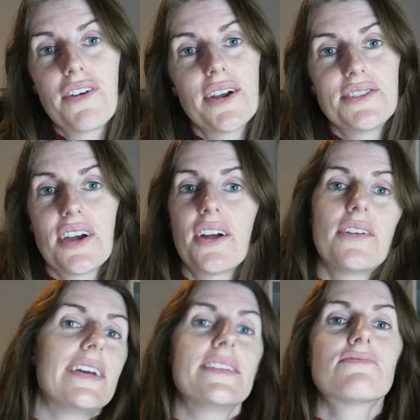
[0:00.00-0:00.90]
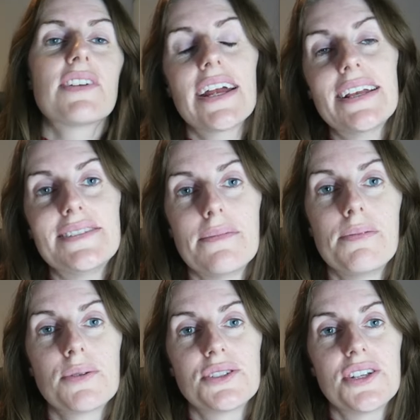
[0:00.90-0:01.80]
photo, really
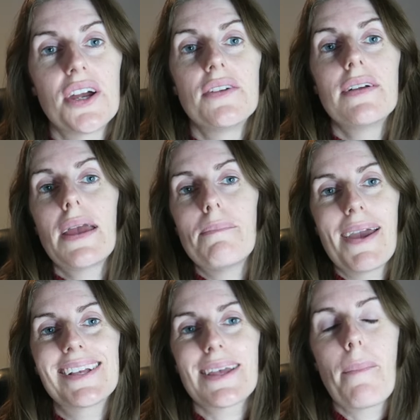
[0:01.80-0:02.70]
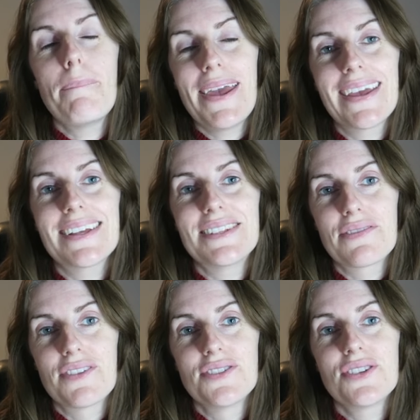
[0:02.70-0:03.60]
simple to do. It makes a big
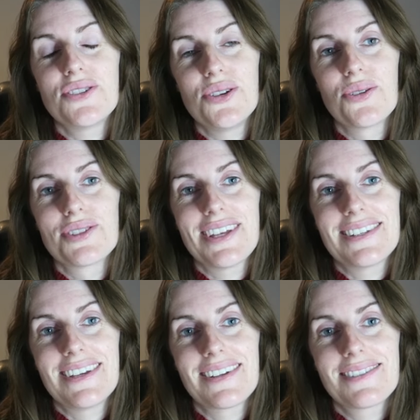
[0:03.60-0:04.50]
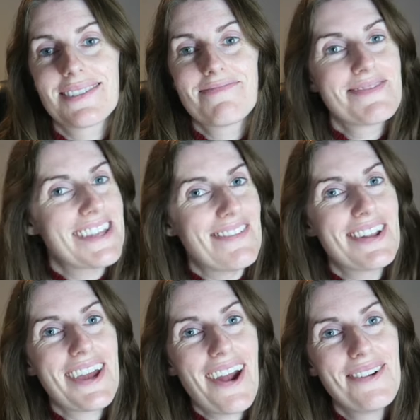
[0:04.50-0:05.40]
difference to your settings. Give it
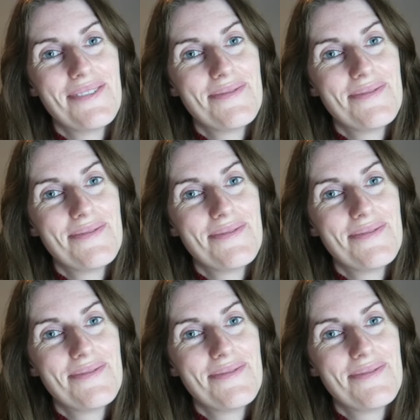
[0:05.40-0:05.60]
a go.